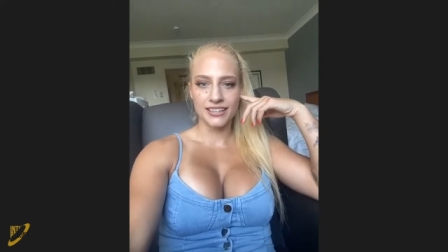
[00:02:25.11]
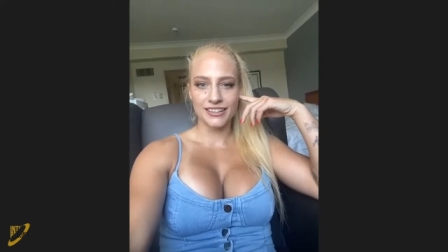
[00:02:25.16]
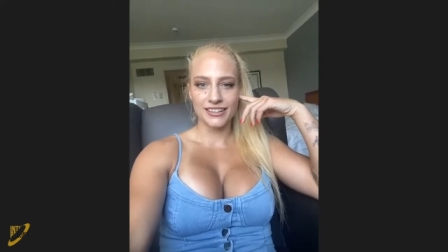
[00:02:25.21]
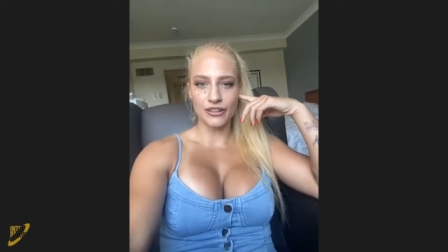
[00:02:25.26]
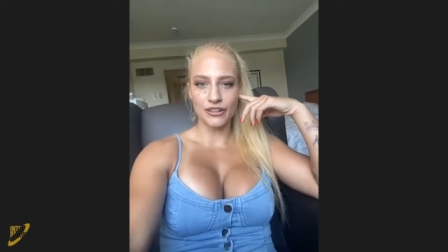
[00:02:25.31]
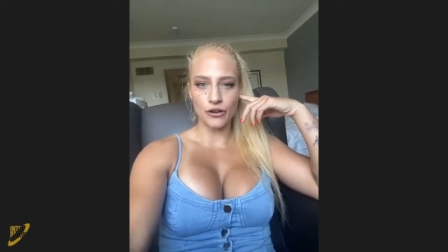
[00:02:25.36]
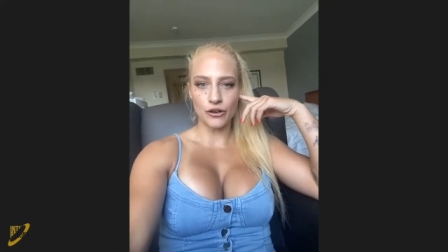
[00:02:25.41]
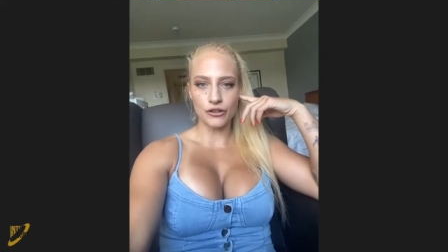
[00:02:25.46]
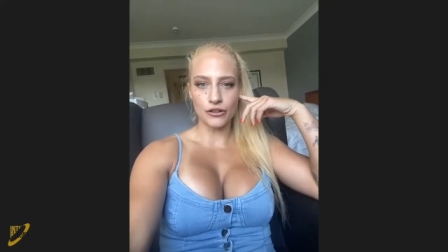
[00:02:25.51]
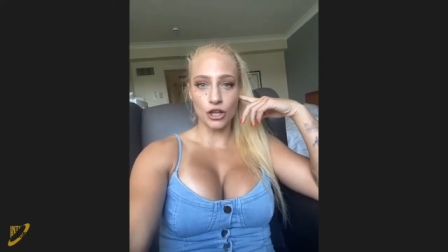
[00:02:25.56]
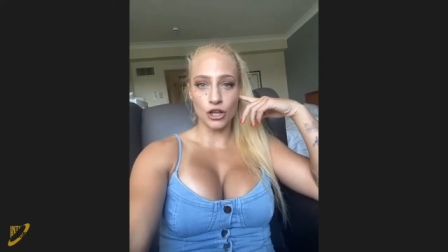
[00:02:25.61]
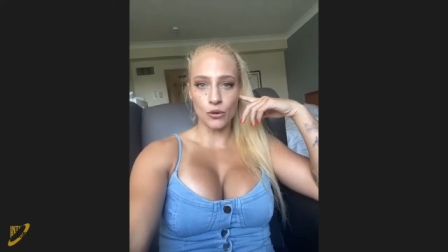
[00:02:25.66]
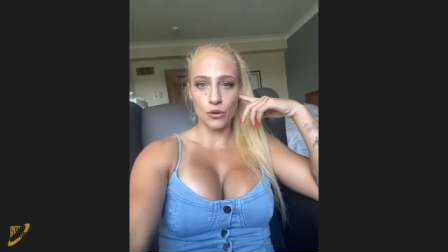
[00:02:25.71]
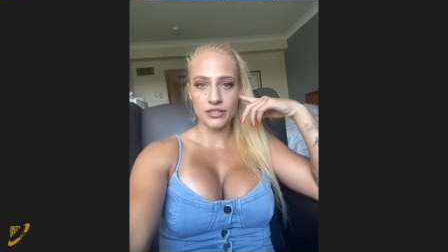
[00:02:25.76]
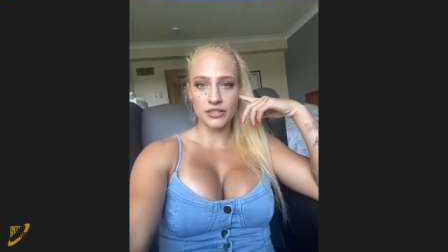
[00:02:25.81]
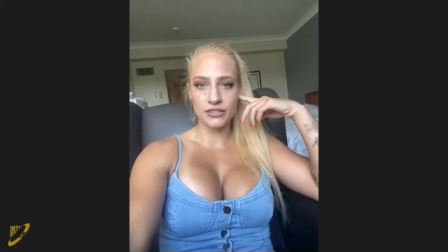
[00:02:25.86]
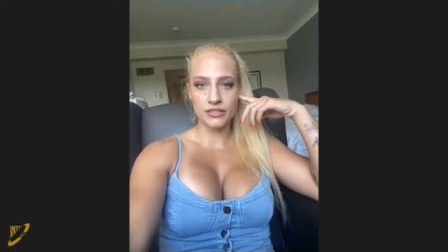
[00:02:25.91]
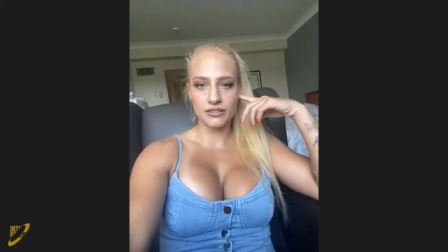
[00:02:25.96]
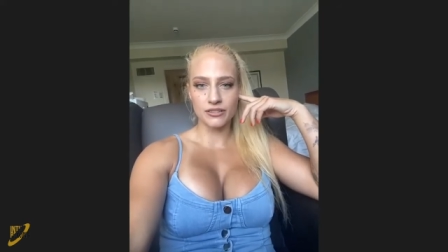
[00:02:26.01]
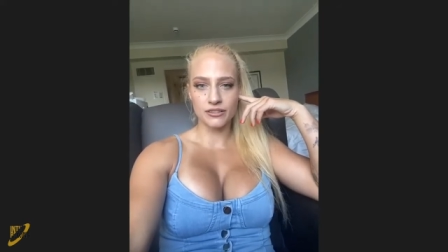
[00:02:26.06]
you know, the
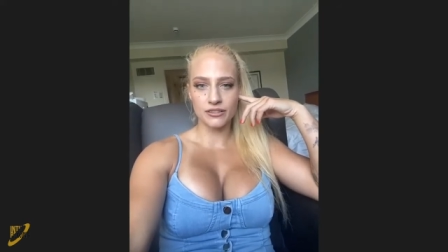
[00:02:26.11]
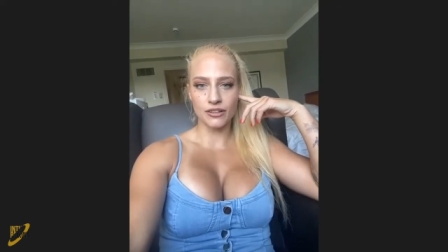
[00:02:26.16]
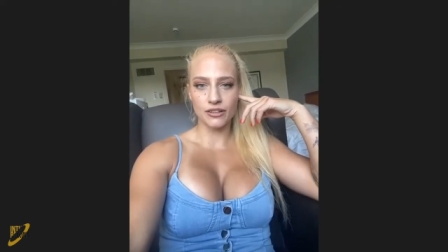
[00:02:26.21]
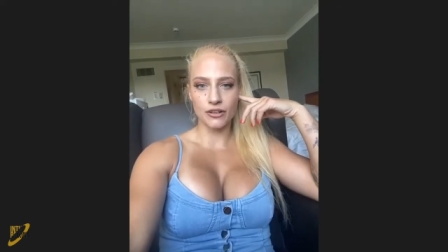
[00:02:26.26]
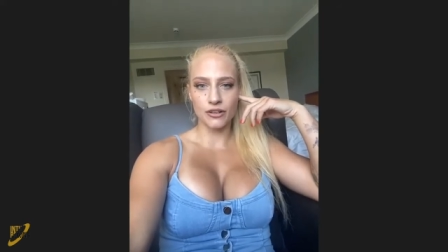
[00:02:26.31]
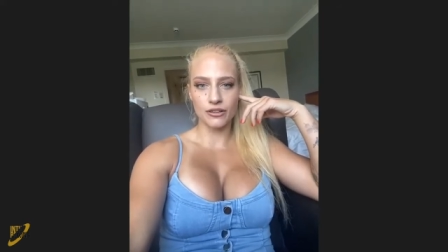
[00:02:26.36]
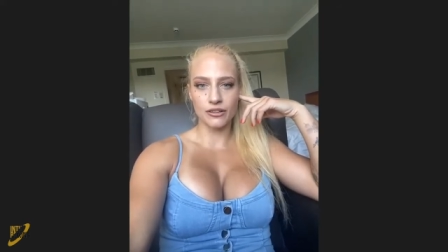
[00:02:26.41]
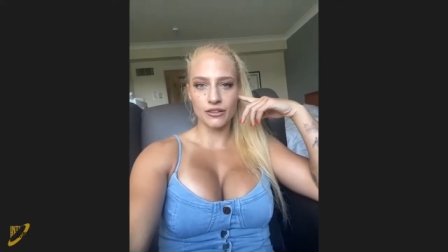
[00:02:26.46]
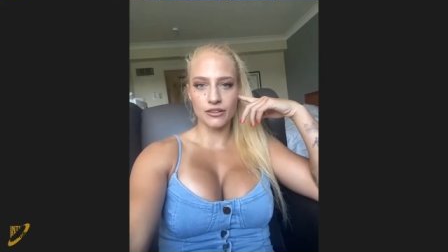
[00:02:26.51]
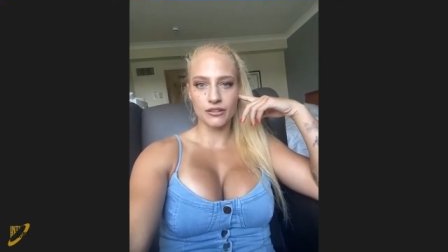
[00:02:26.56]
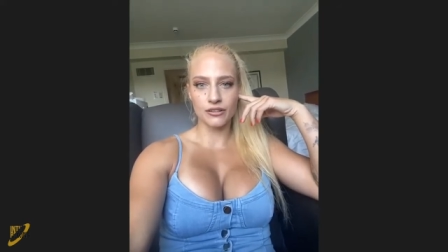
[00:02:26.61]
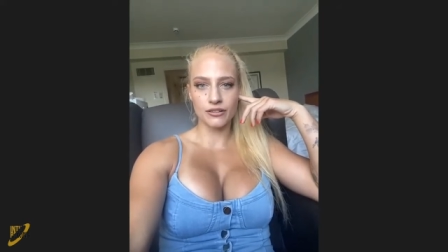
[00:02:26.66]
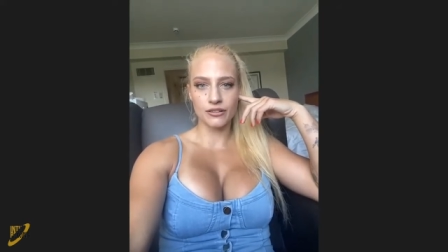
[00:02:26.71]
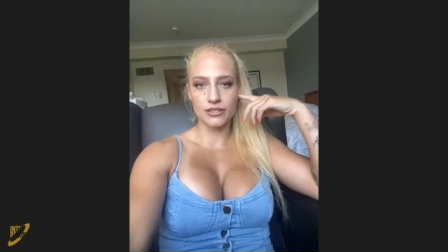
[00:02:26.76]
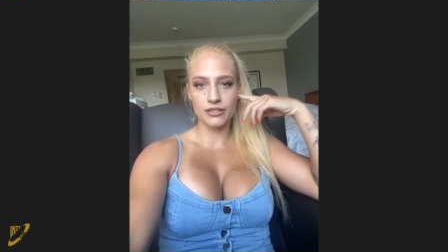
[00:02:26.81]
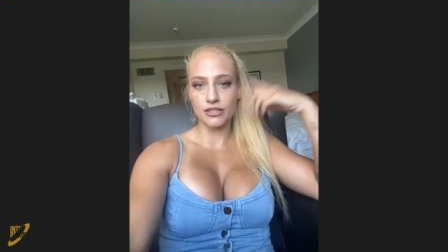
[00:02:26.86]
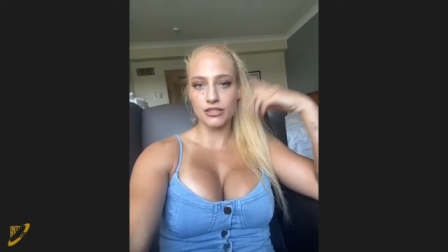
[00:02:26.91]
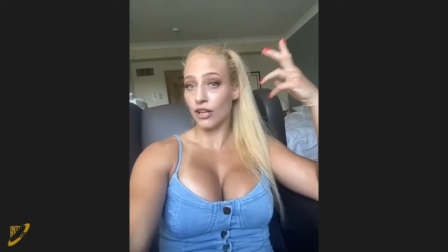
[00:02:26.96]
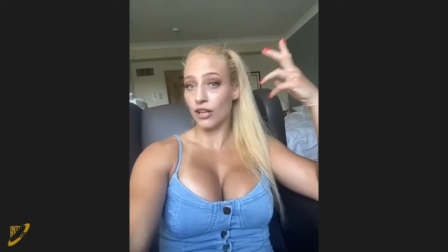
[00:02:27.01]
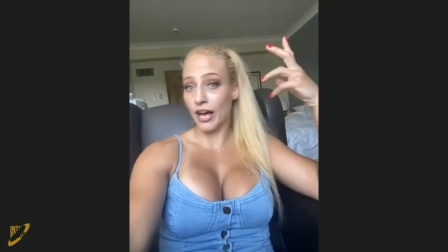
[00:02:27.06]
lowest, you know,
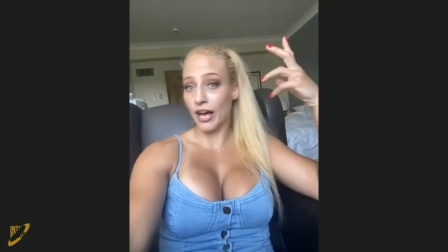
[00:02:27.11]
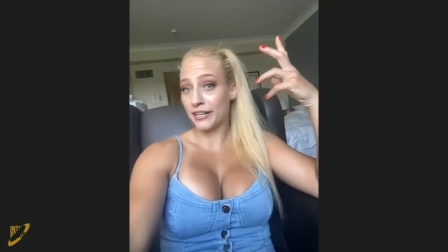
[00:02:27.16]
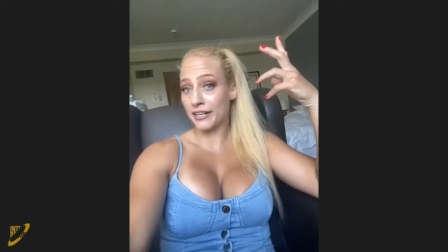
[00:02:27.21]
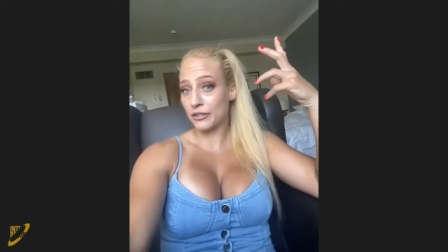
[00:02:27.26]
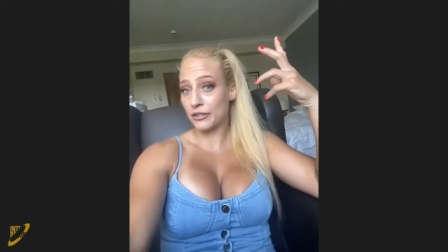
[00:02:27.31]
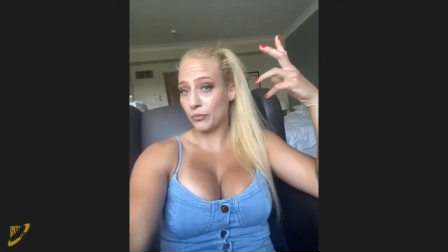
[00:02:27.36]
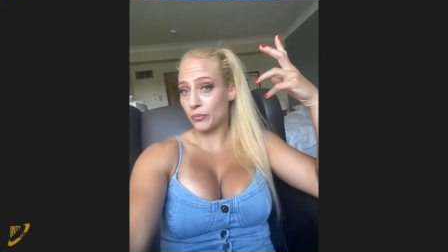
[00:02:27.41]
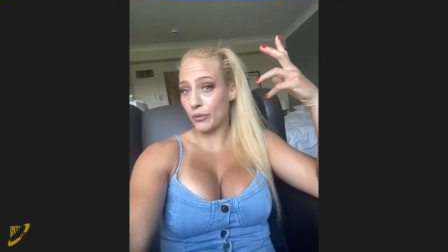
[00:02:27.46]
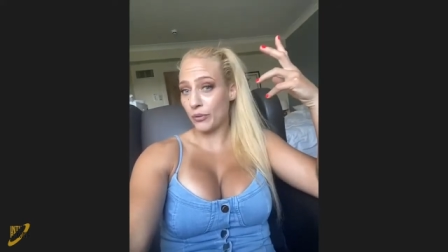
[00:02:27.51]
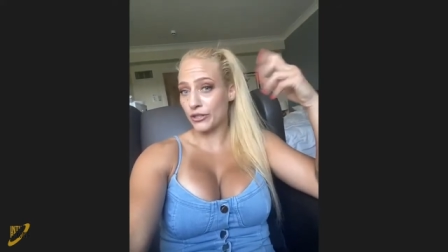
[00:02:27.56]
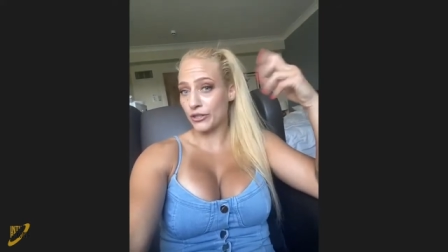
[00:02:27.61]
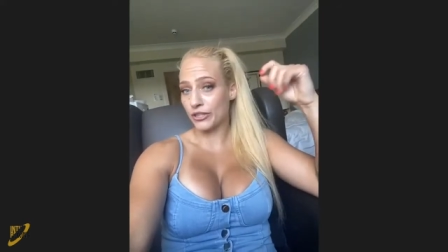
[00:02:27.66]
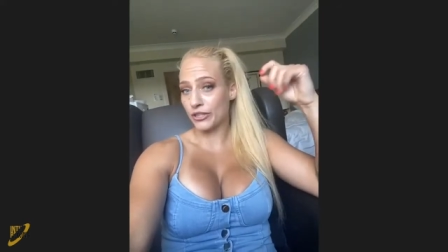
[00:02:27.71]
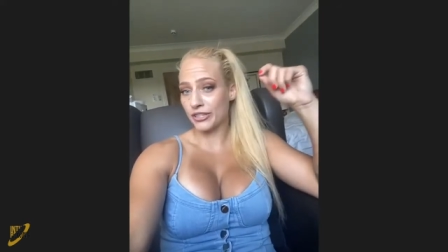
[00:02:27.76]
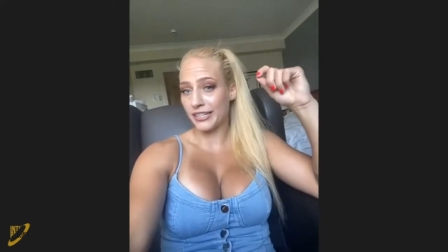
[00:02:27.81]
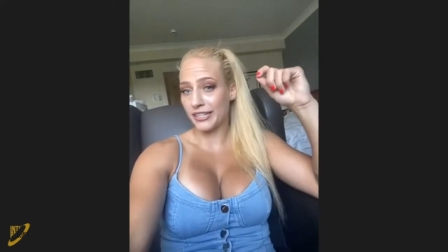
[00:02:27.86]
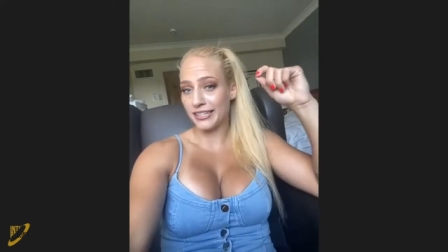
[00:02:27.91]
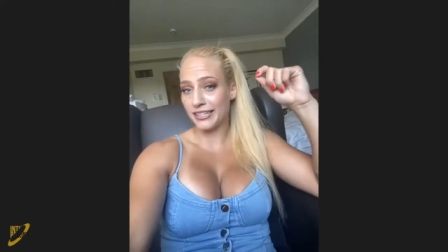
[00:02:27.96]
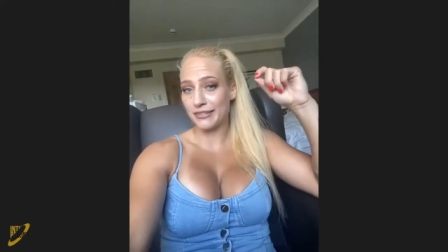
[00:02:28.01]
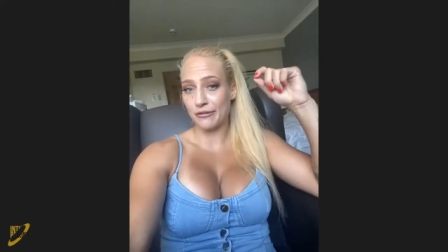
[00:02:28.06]
the lightest
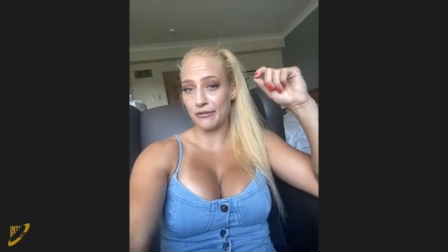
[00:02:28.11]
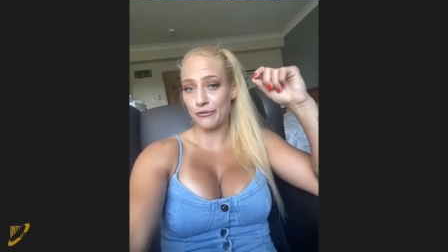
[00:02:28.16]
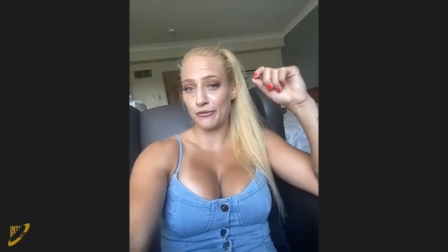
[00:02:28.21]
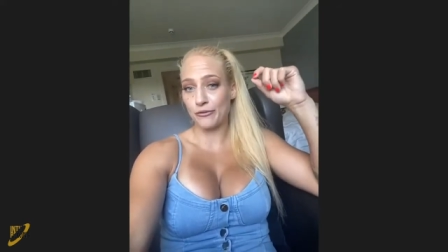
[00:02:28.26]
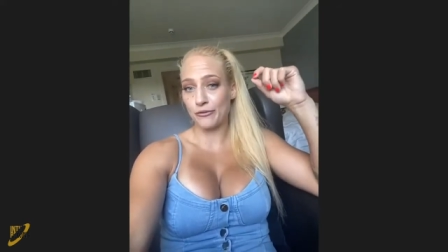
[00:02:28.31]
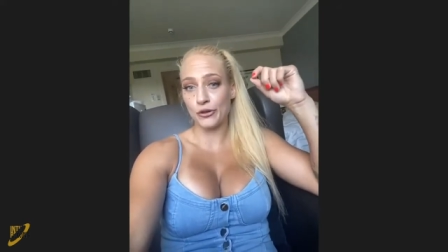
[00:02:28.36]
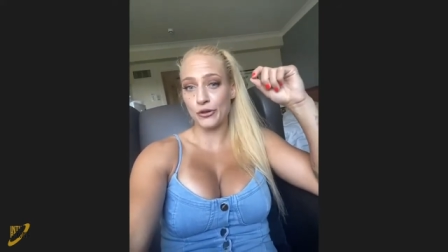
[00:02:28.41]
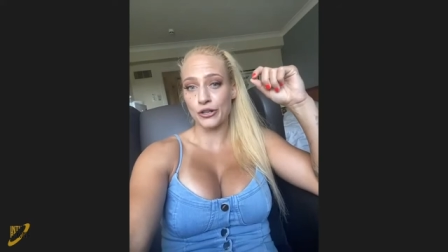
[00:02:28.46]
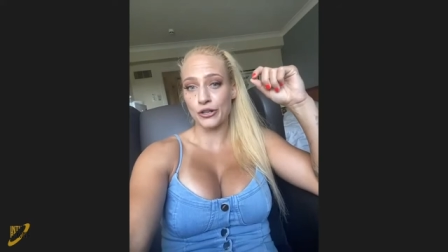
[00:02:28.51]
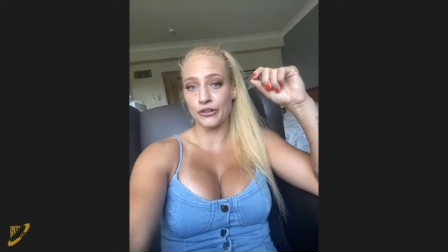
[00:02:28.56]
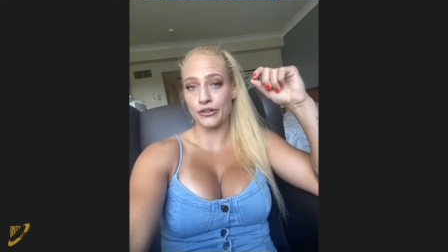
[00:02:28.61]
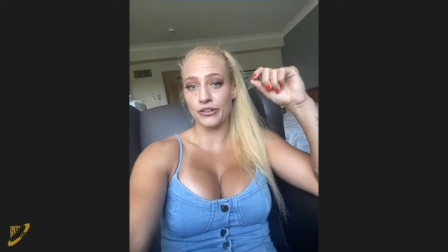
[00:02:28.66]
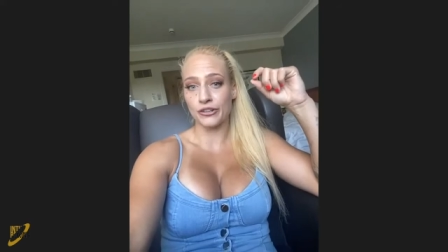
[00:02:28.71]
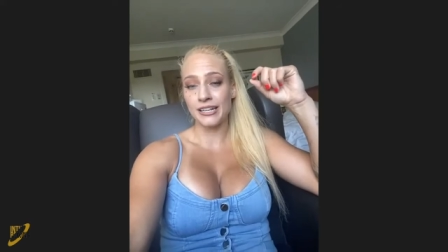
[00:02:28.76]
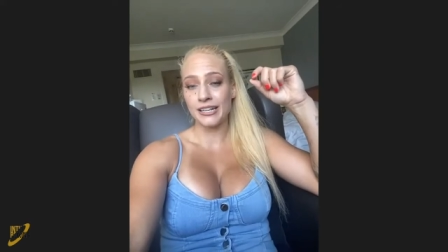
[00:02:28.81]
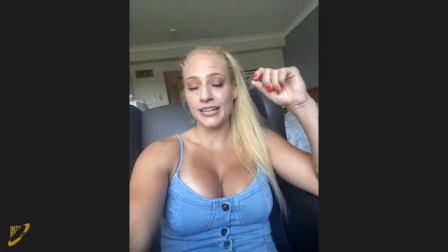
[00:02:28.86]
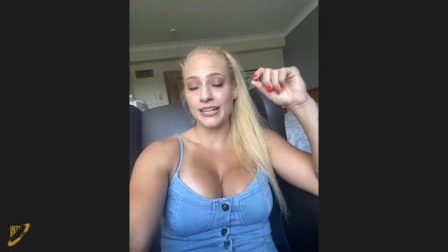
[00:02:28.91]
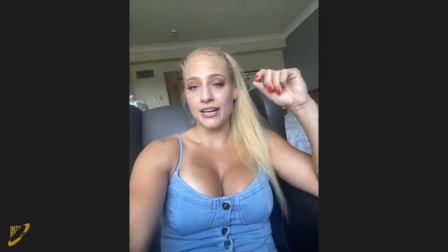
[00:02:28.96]
person that's ever fought her,